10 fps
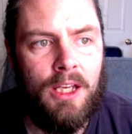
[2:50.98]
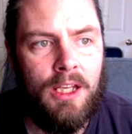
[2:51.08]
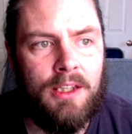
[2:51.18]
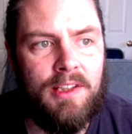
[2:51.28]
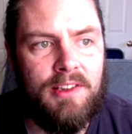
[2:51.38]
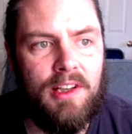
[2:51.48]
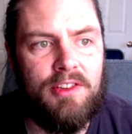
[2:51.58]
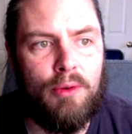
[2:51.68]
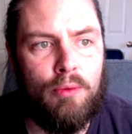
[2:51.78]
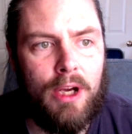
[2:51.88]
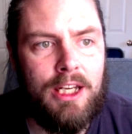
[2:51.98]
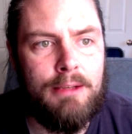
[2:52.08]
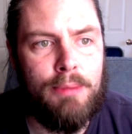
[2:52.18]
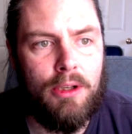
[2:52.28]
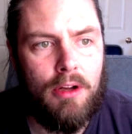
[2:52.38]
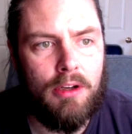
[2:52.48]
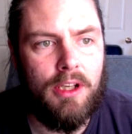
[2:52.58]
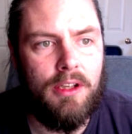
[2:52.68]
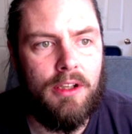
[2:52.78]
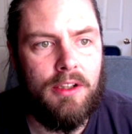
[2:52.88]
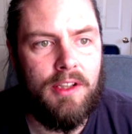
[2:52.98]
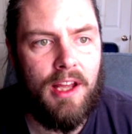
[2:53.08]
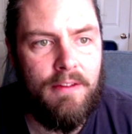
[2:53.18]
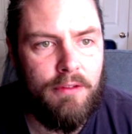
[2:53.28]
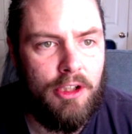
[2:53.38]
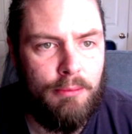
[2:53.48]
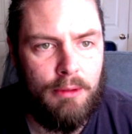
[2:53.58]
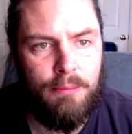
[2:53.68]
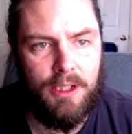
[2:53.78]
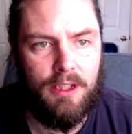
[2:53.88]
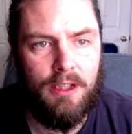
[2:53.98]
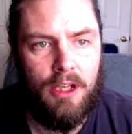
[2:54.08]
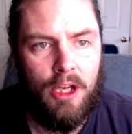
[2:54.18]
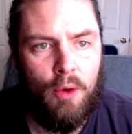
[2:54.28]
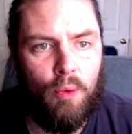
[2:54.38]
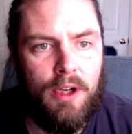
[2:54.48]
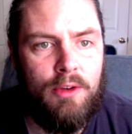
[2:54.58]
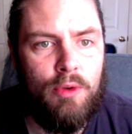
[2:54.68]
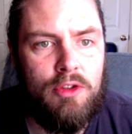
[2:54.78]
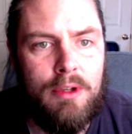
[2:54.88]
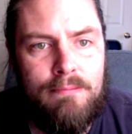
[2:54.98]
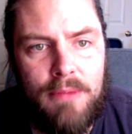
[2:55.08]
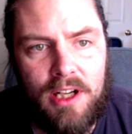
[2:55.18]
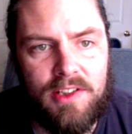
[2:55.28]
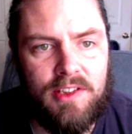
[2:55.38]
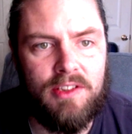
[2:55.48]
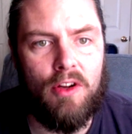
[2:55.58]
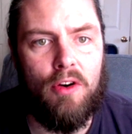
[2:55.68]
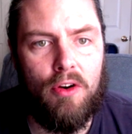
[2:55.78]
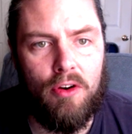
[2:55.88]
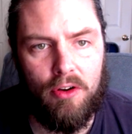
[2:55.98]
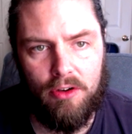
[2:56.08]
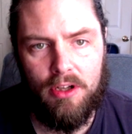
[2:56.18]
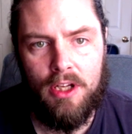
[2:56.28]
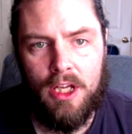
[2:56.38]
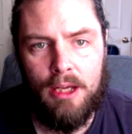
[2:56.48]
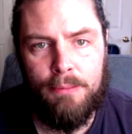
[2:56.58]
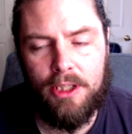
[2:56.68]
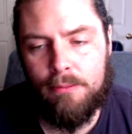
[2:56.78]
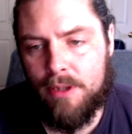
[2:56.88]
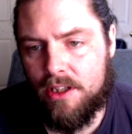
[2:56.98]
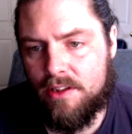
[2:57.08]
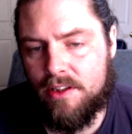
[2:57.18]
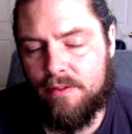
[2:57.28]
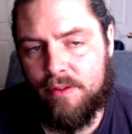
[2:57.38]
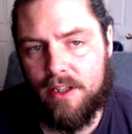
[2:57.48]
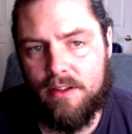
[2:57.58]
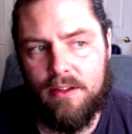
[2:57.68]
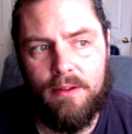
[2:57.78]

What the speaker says: This is a right belonging to every human being, one which we must all be committed to defend.